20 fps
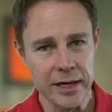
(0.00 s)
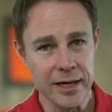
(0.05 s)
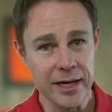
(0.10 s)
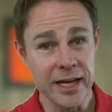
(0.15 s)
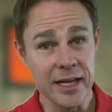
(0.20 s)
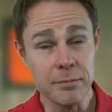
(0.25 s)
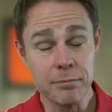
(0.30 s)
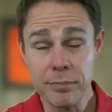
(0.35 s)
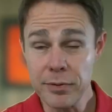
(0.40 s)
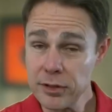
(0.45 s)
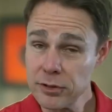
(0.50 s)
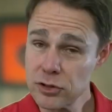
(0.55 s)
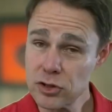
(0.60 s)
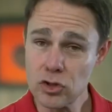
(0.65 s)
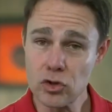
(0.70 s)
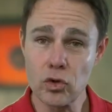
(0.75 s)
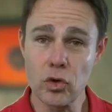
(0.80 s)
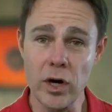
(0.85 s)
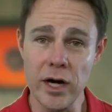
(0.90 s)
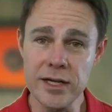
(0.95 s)
It builds
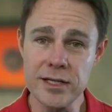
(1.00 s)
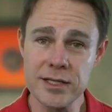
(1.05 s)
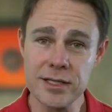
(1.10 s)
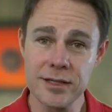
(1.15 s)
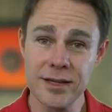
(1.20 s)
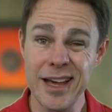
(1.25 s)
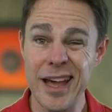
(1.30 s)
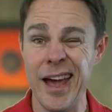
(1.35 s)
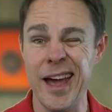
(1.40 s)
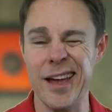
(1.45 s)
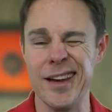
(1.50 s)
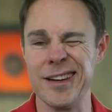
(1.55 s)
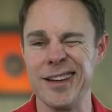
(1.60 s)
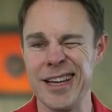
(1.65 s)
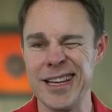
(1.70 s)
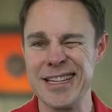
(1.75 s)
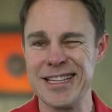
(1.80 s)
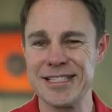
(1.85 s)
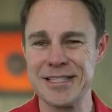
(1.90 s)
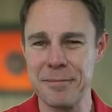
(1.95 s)
trust and
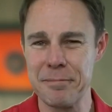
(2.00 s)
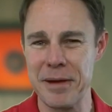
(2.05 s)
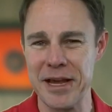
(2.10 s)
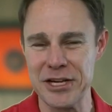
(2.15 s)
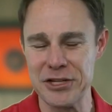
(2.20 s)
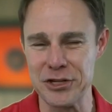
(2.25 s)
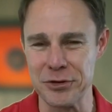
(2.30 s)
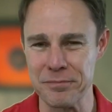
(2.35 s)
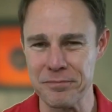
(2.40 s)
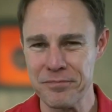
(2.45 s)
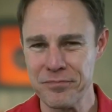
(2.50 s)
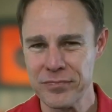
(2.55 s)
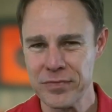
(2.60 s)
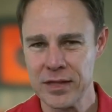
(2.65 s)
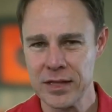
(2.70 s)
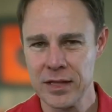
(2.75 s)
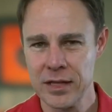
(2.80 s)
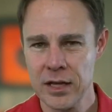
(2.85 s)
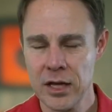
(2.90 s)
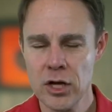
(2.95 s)
anticipation.
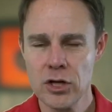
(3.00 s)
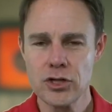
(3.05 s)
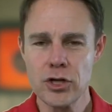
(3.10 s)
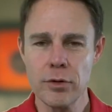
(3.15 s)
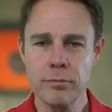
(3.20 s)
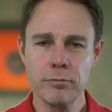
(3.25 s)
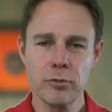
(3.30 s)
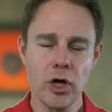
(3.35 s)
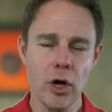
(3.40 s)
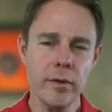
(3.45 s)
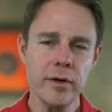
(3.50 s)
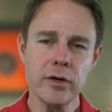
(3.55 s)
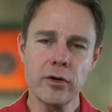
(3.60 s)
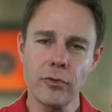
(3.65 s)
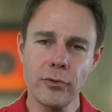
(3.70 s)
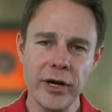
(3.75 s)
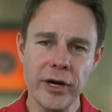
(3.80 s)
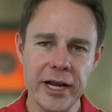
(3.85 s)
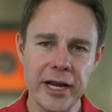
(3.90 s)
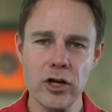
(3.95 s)
So go and
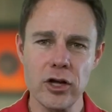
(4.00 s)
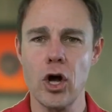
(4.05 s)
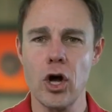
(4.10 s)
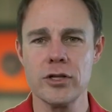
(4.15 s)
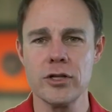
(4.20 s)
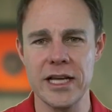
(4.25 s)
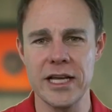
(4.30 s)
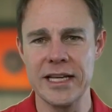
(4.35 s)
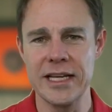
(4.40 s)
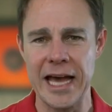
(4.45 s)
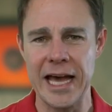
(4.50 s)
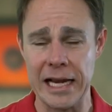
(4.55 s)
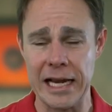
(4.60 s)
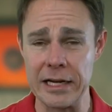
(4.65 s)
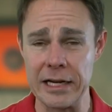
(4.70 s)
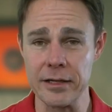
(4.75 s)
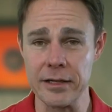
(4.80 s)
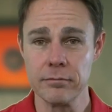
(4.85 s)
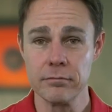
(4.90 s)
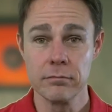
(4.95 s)
create a content
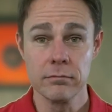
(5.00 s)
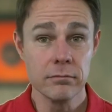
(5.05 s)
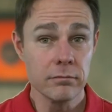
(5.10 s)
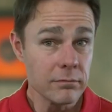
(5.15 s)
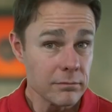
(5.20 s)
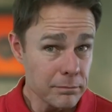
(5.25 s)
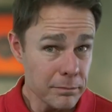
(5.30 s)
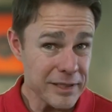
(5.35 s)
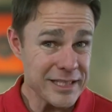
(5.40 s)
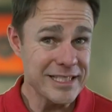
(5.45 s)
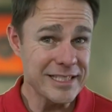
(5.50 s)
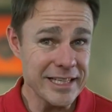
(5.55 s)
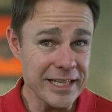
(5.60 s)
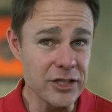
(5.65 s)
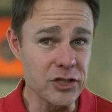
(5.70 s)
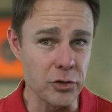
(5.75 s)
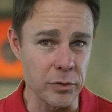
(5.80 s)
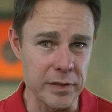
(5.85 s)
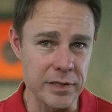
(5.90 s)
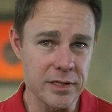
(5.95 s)
calendar, but stick
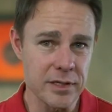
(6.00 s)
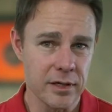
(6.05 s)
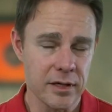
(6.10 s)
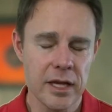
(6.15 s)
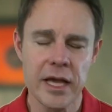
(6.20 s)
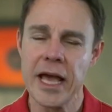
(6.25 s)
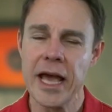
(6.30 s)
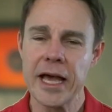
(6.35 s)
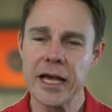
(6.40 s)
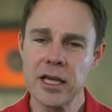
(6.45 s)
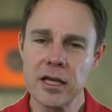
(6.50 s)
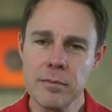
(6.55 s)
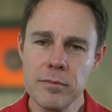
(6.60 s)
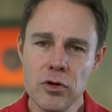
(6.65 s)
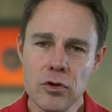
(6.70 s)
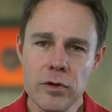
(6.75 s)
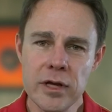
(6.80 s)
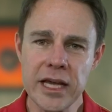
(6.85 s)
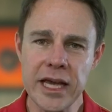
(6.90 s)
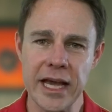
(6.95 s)
to it and
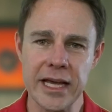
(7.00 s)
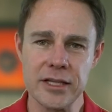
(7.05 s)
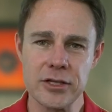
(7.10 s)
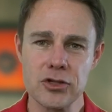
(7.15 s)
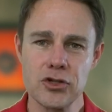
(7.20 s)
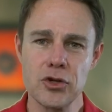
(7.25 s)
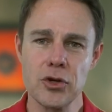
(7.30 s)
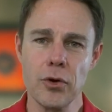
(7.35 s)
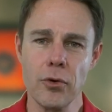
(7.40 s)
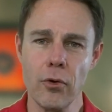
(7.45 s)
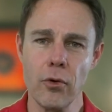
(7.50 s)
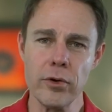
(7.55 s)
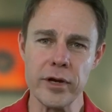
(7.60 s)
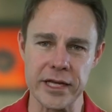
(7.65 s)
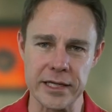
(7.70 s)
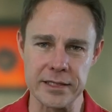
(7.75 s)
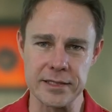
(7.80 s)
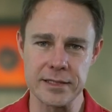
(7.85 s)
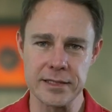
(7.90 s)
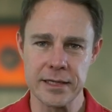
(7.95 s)
communicate it to your
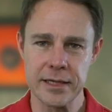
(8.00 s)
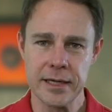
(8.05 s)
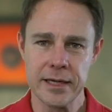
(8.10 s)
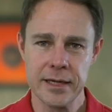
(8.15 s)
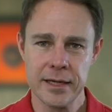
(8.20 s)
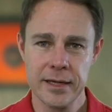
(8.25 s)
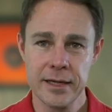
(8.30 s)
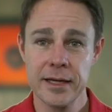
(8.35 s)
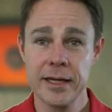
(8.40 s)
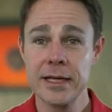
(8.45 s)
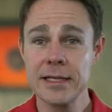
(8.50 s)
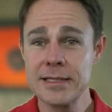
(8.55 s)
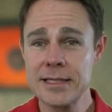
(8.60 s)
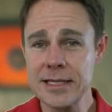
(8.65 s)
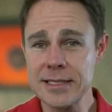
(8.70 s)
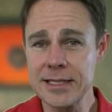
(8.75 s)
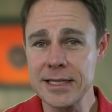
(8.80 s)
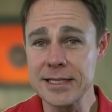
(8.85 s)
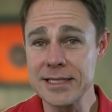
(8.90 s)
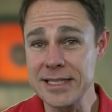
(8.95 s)
audience.
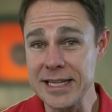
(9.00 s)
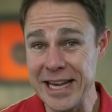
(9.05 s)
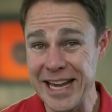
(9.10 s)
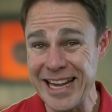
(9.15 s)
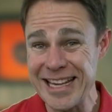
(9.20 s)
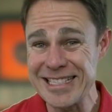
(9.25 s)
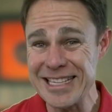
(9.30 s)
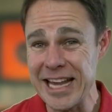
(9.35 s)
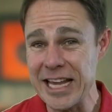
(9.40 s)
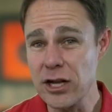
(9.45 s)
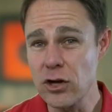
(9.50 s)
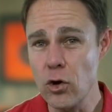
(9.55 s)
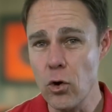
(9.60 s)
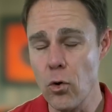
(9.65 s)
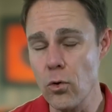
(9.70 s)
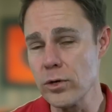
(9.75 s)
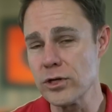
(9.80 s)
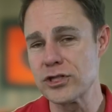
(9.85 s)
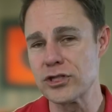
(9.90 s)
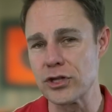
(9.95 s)
Consistency is a
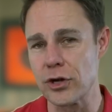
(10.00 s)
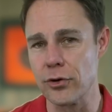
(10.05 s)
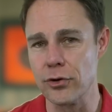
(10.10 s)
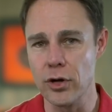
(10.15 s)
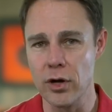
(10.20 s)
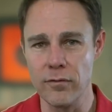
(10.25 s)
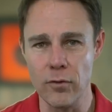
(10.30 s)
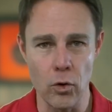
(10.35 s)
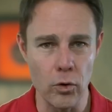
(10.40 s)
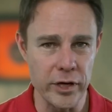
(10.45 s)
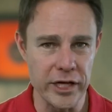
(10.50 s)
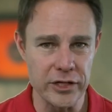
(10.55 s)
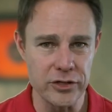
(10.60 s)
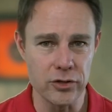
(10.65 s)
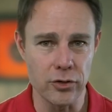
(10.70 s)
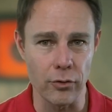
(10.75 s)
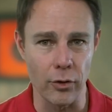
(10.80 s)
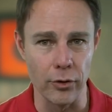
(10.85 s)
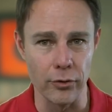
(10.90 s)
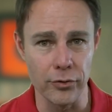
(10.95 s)
cornerstone of audience
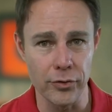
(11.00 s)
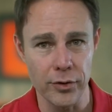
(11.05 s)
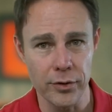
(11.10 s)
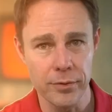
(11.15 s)
growth.